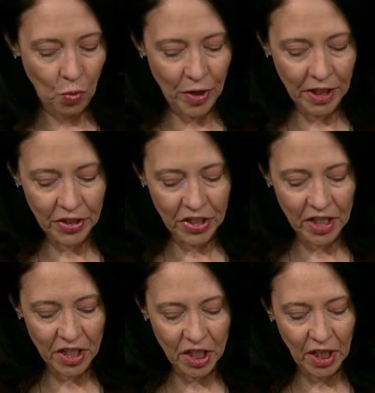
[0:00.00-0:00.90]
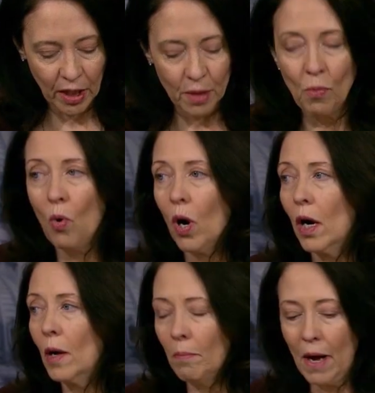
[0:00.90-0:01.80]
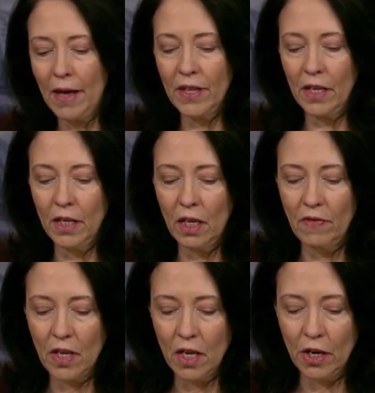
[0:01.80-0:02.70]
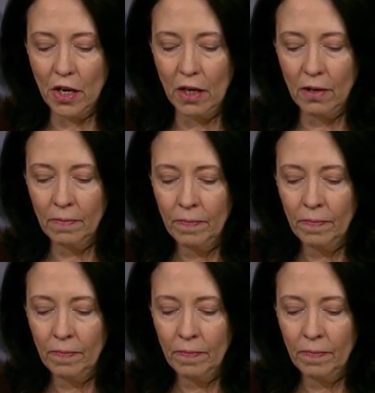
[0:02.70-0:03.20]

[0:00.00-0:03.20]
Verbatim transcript: we could see six more by the end of the year.